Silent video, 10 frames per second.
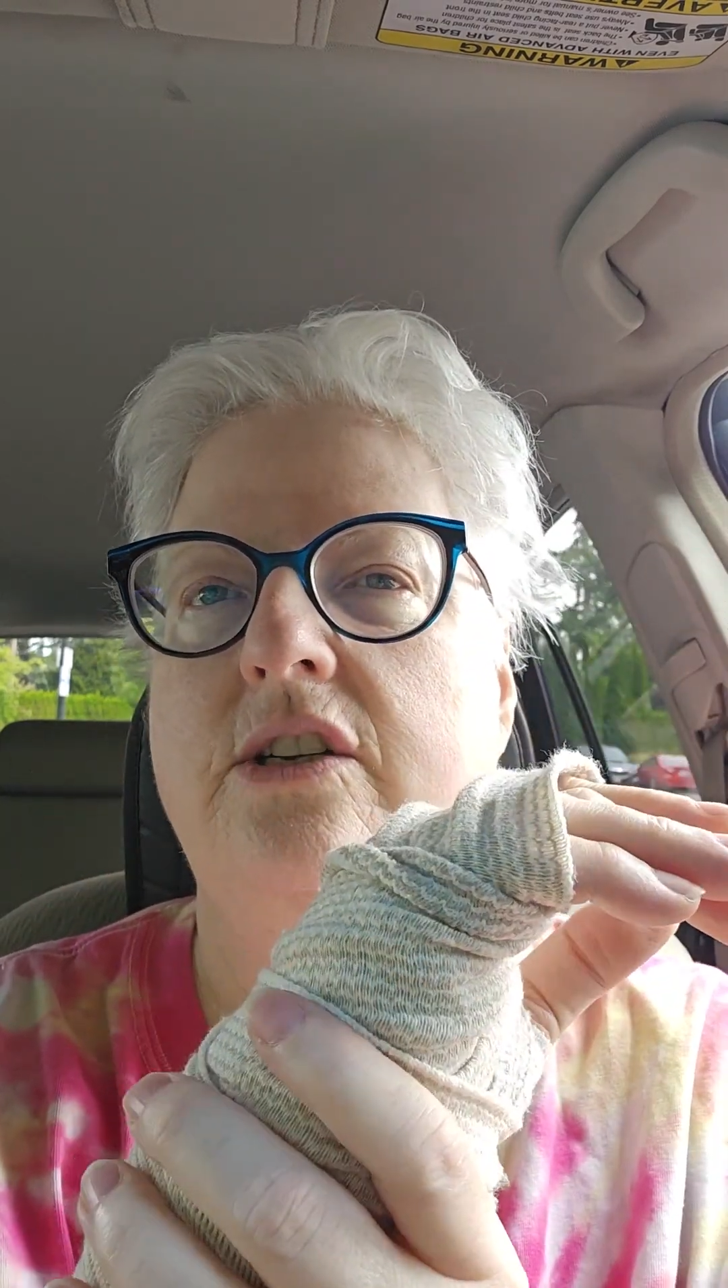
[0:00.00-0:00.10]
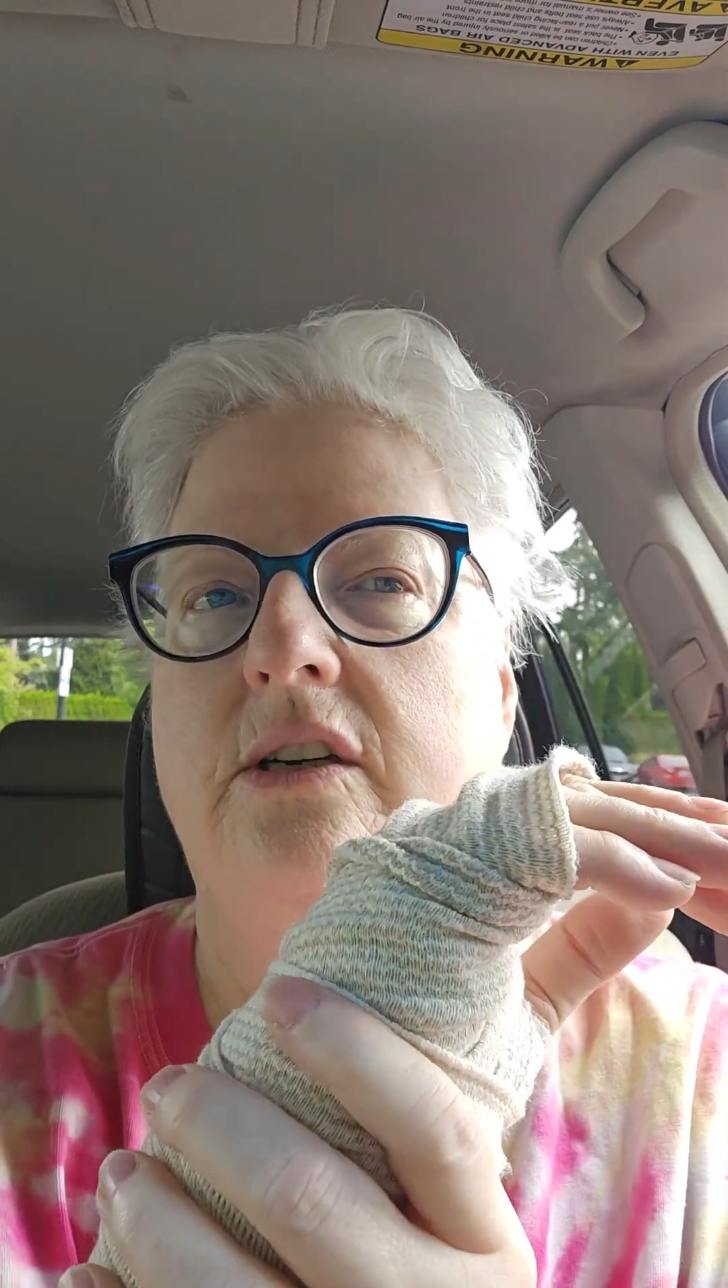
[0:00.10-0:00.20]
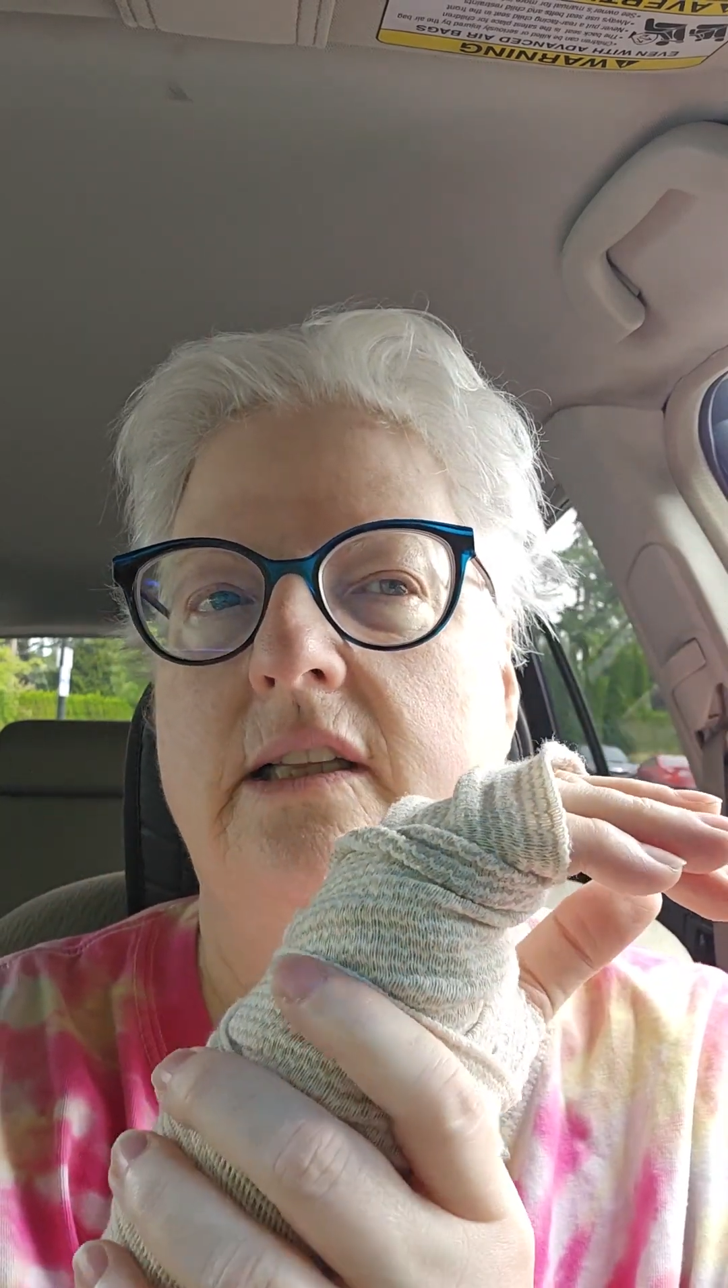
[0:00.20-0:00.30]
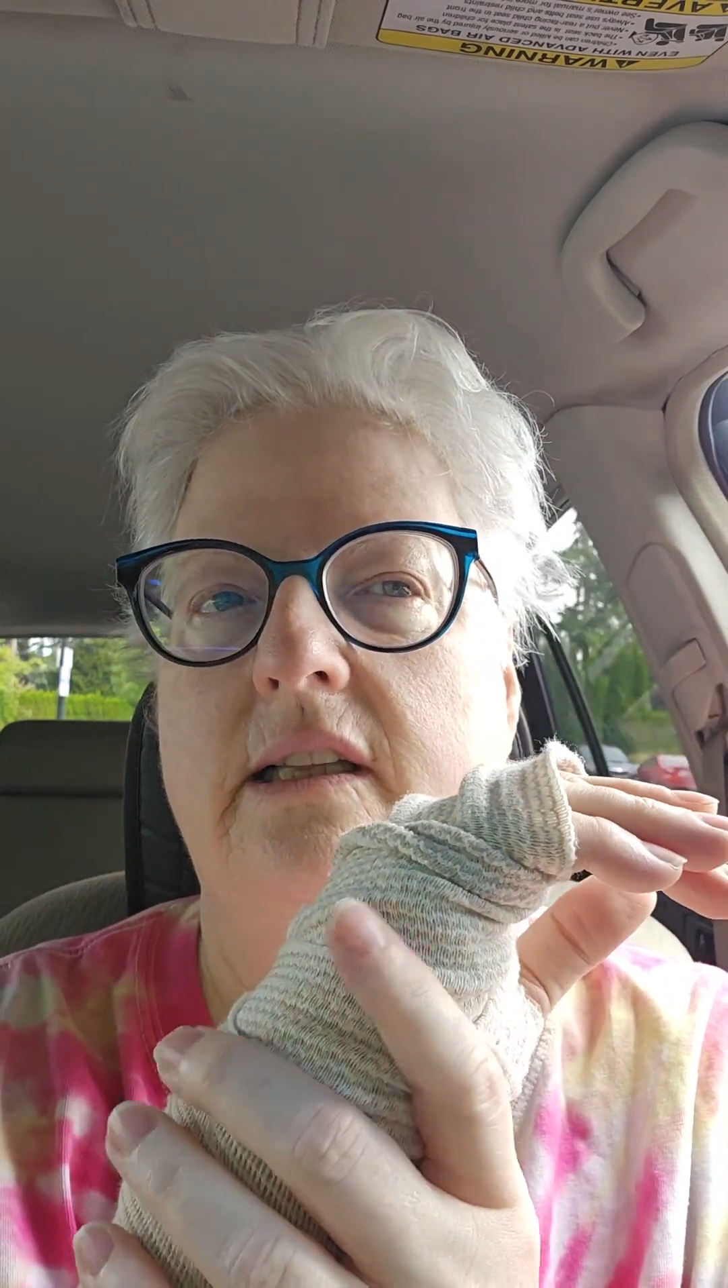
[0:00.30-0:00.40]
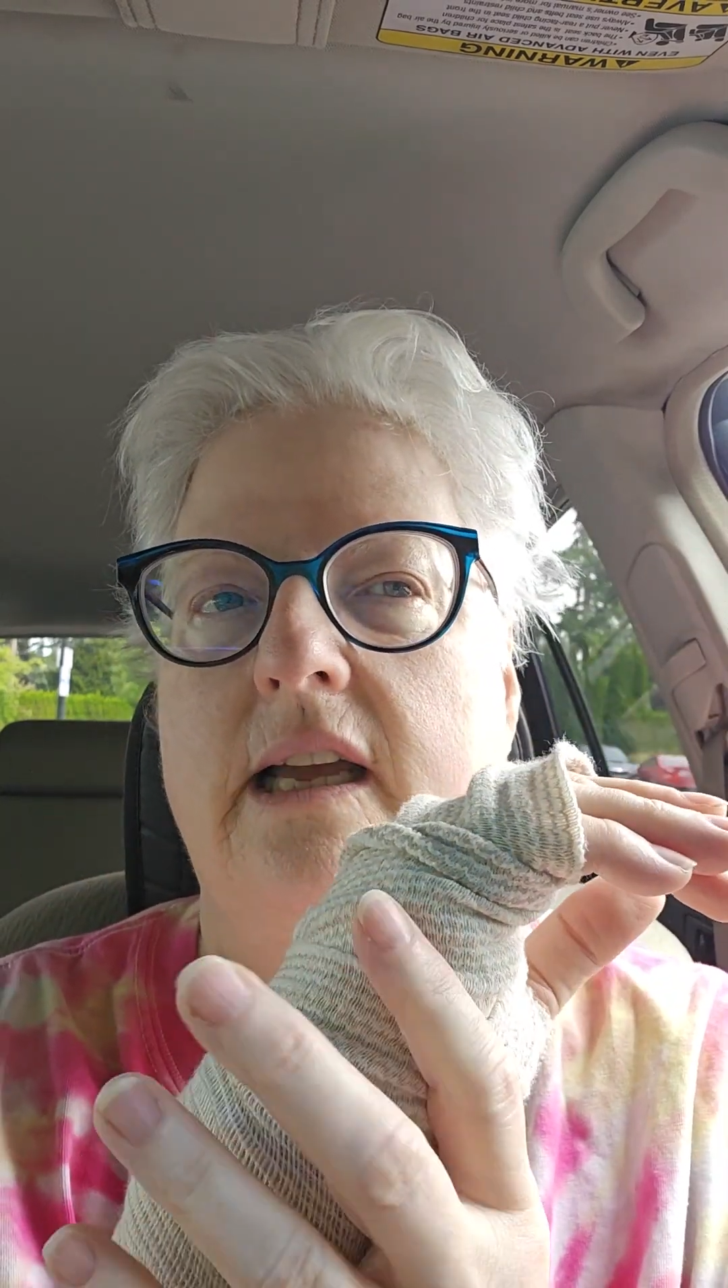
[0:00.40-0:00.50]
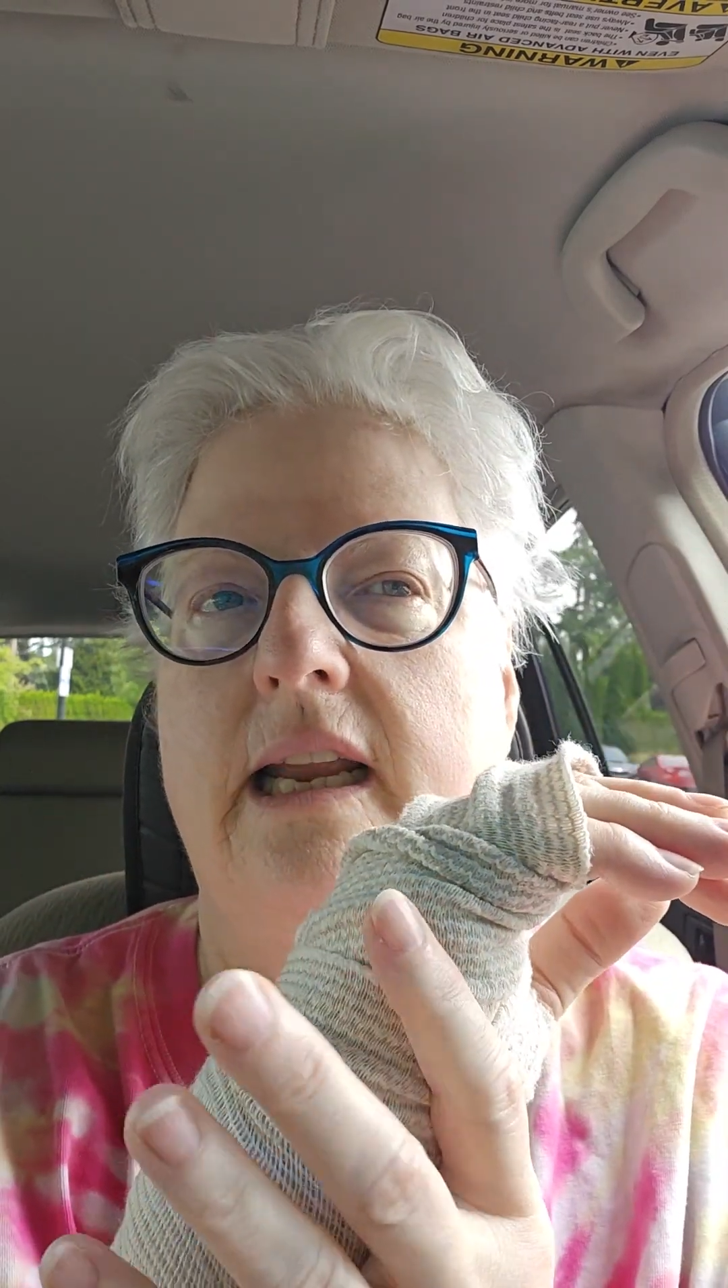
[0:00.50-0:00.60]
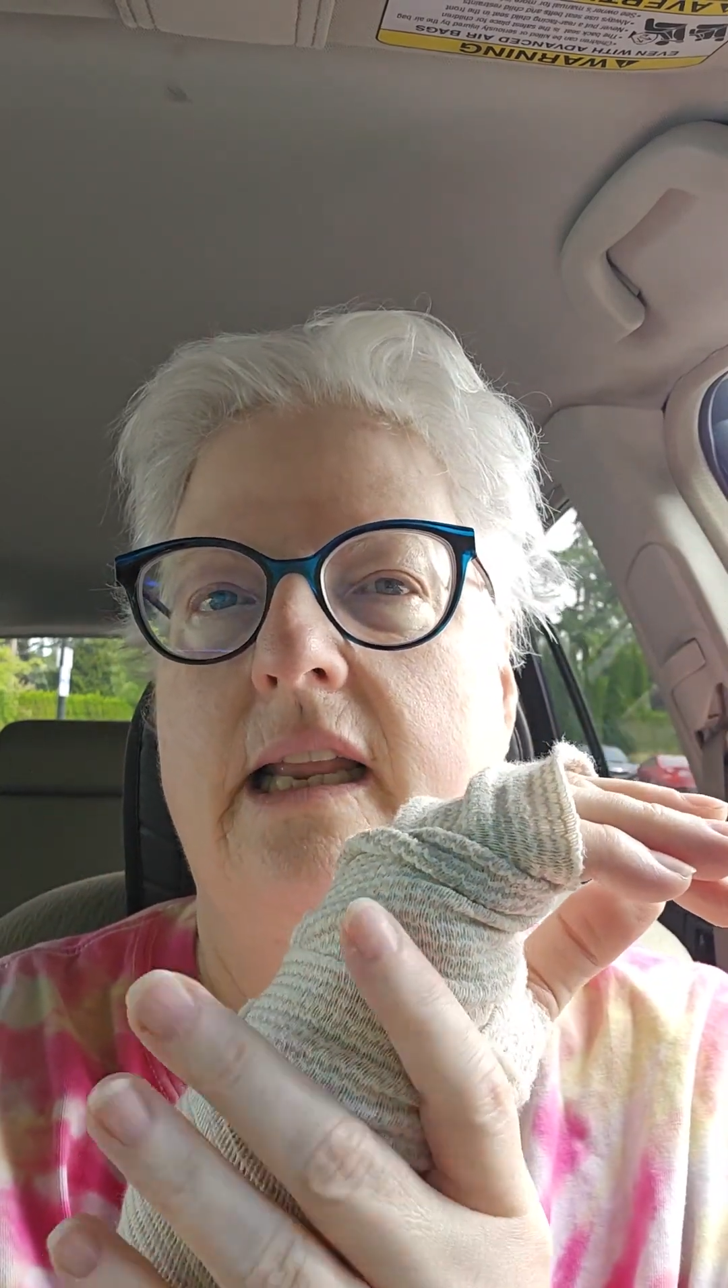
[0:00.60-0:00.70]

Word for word: during the light